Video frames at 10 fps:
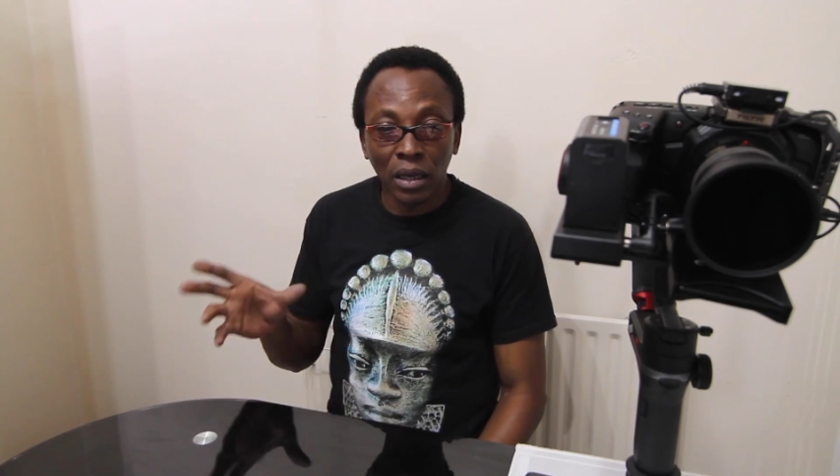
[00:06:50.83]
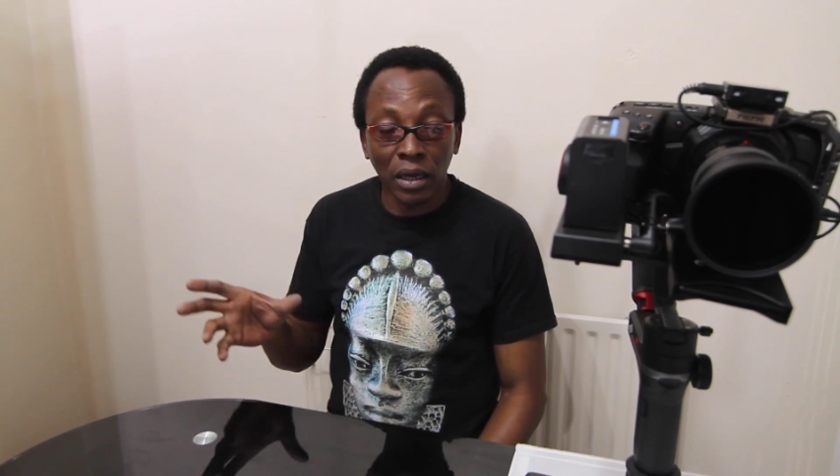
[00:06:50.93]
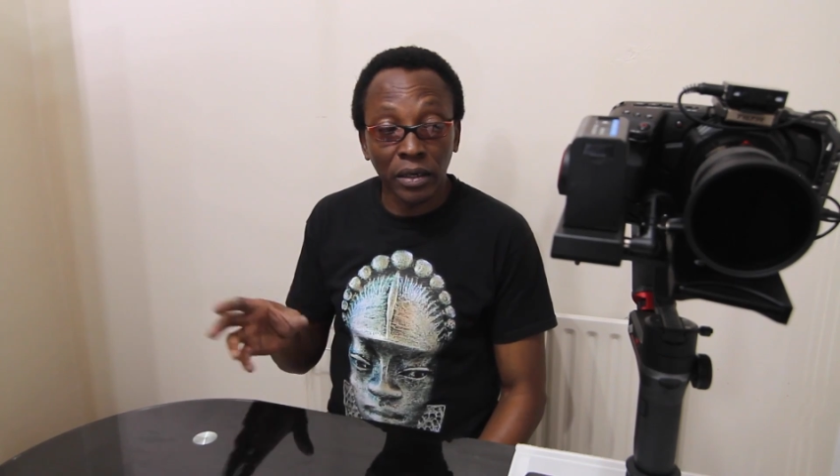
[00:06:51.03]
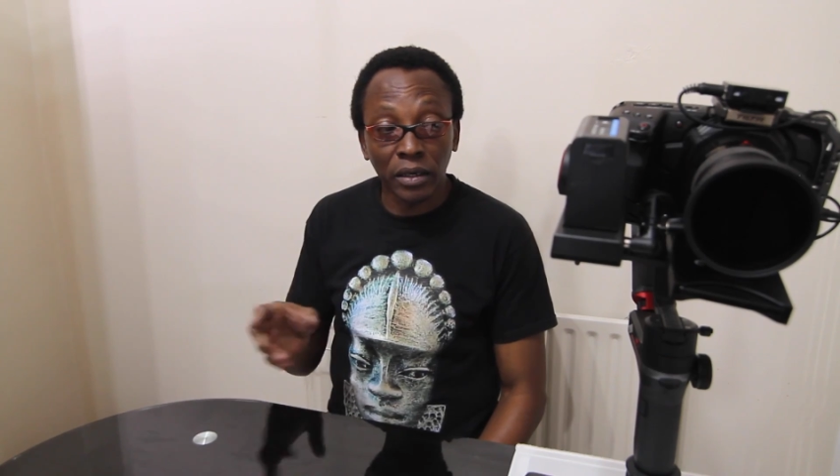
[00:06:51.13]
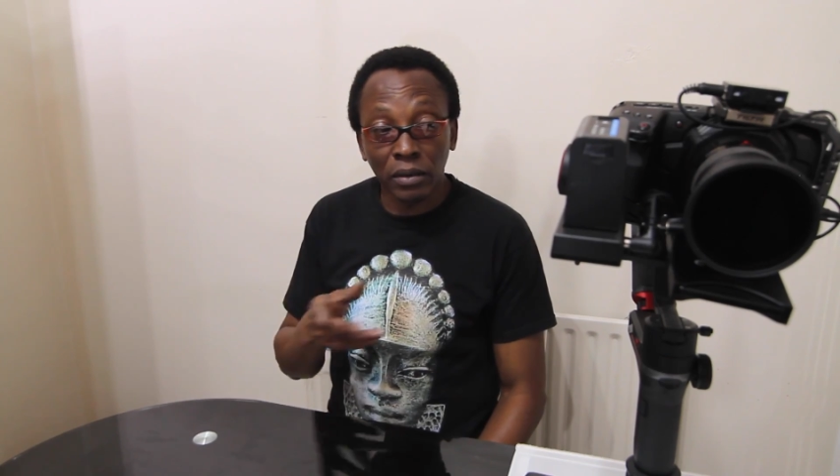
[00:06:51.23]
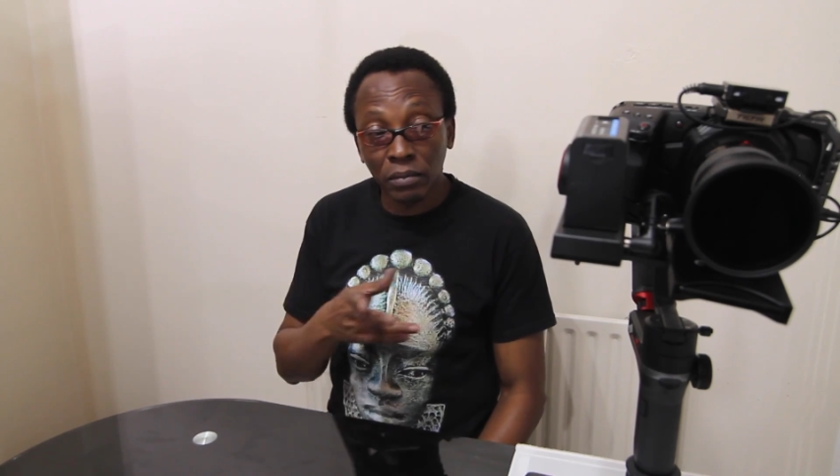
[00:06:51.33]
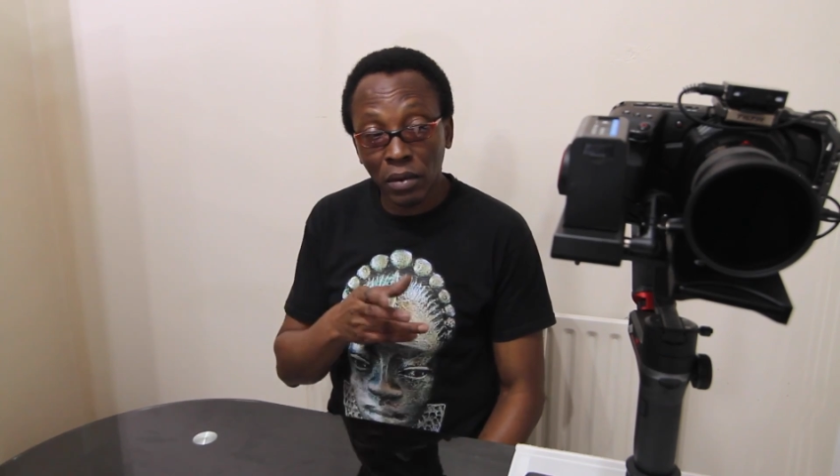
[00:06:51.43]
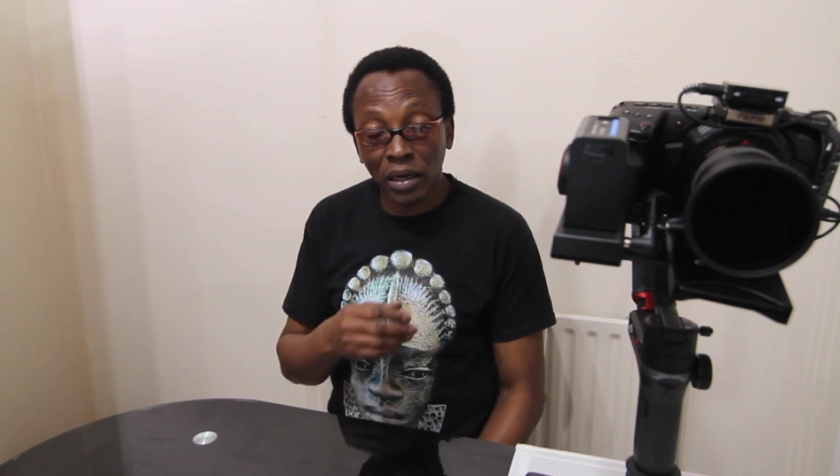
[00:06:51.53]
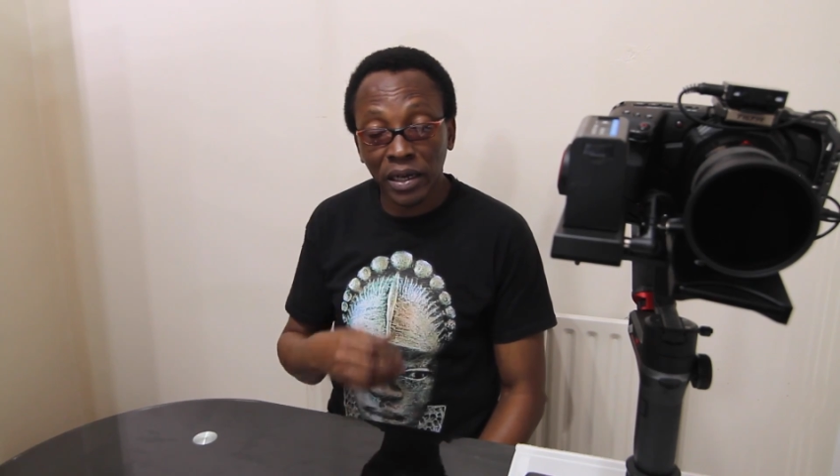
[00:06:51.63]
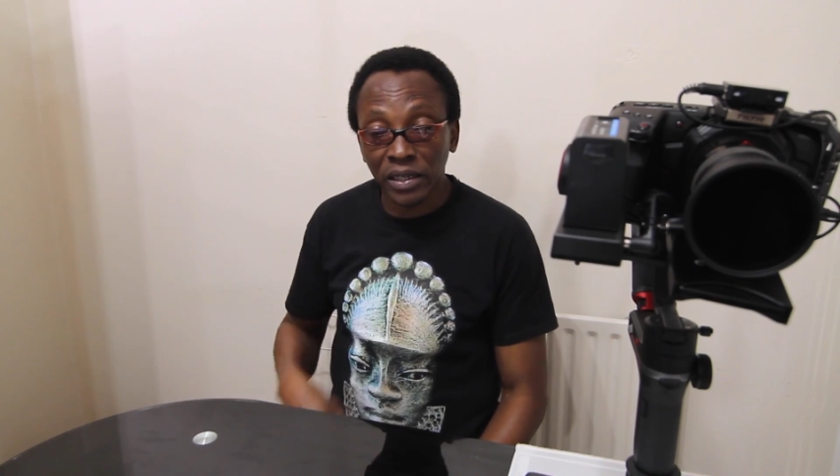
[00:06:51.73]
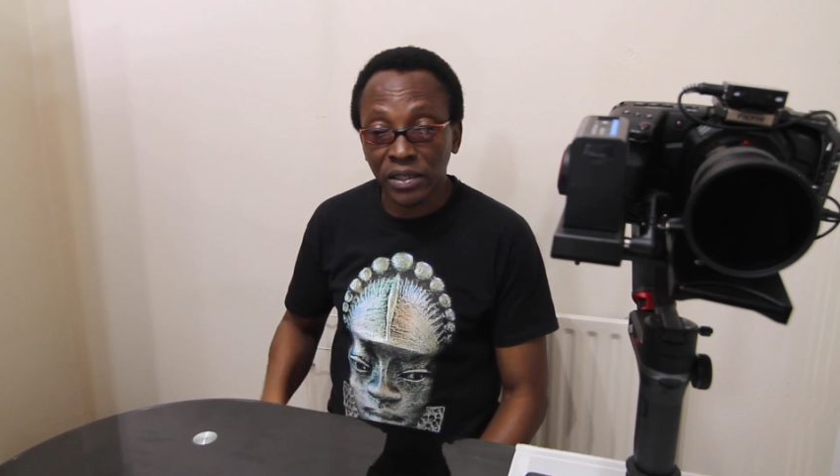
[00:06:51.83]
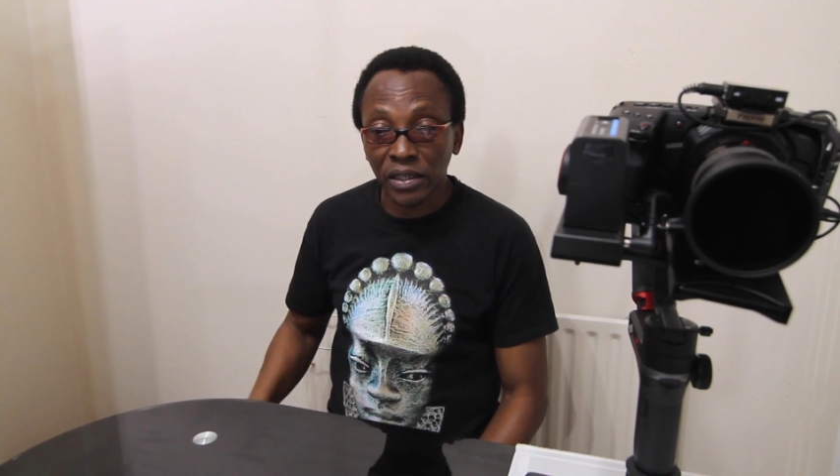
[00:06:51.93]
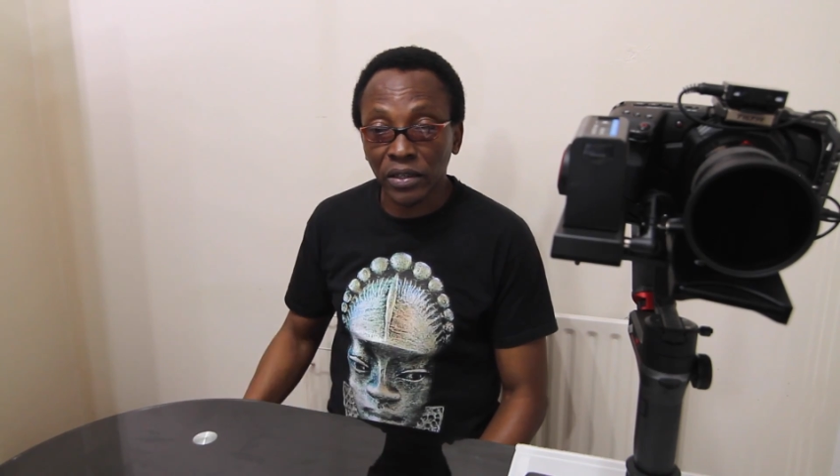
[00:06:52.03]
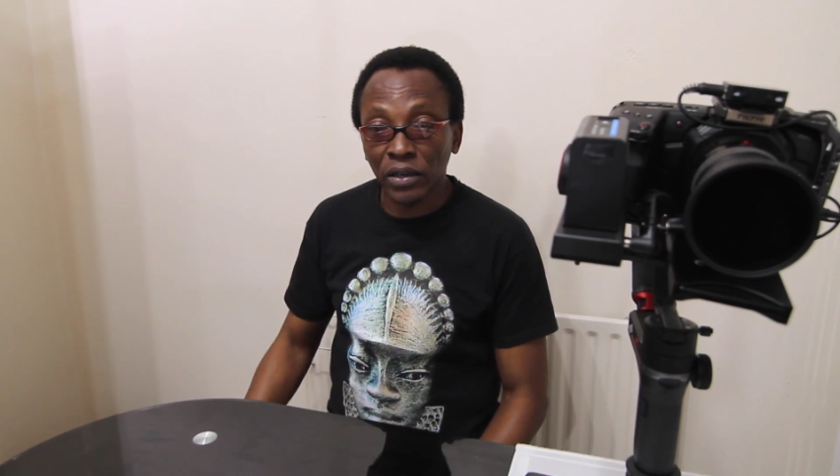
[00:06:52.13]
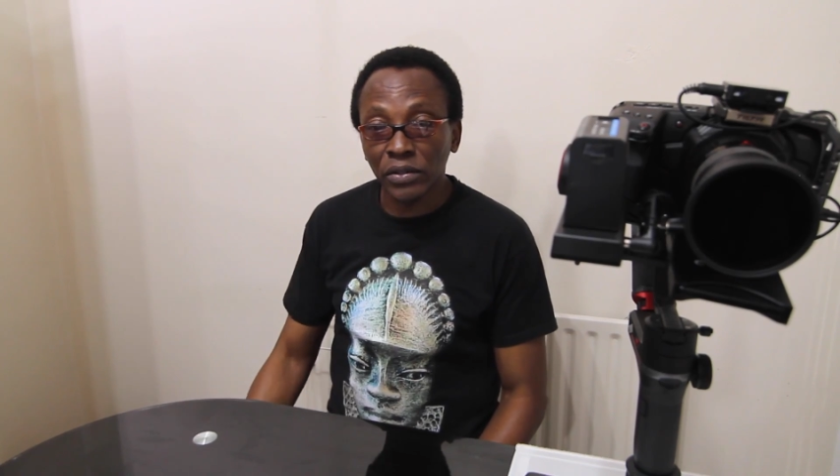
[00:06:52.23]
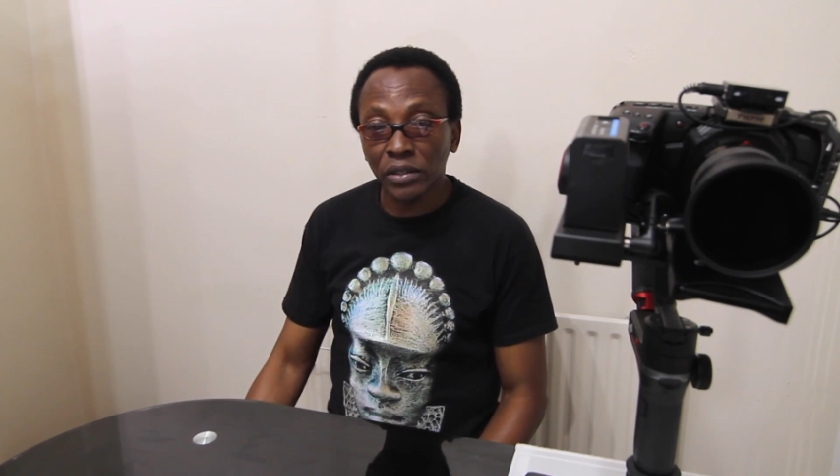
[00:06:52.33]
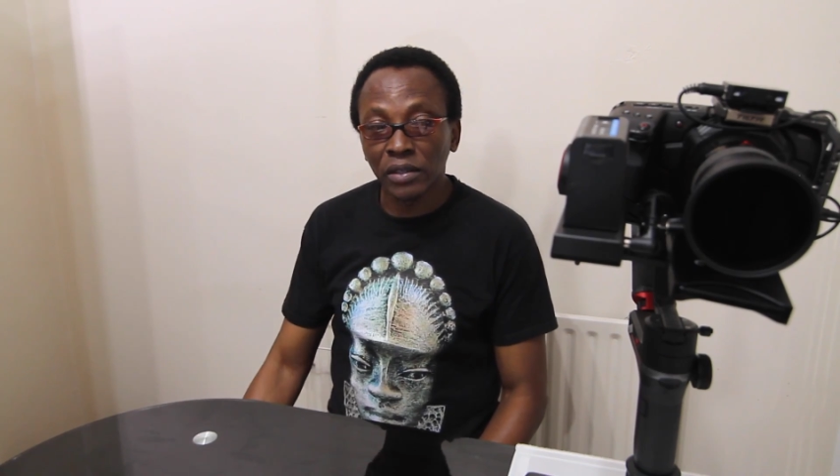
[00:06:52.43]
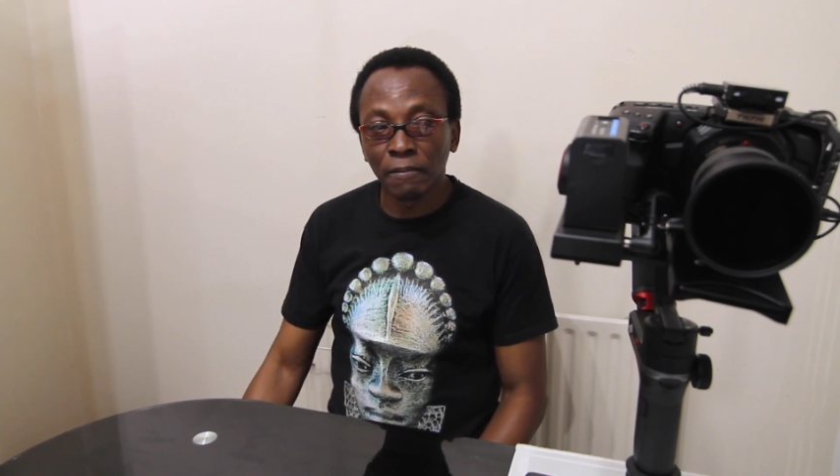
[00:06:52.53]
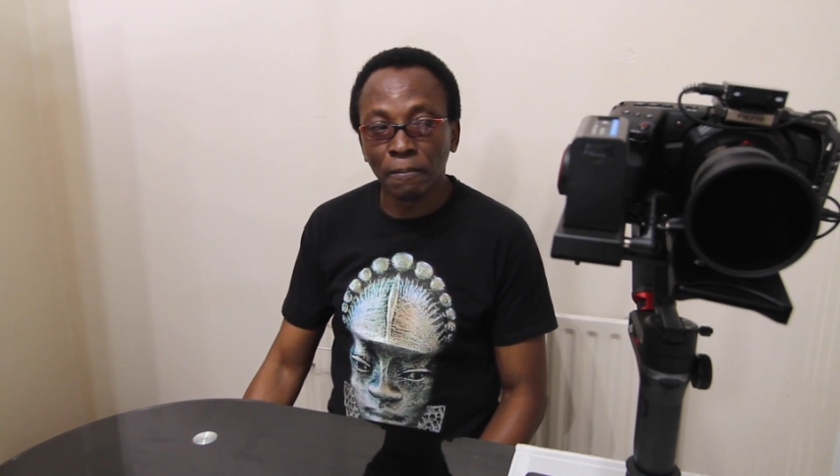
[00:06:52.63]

and um, I'll let you see those.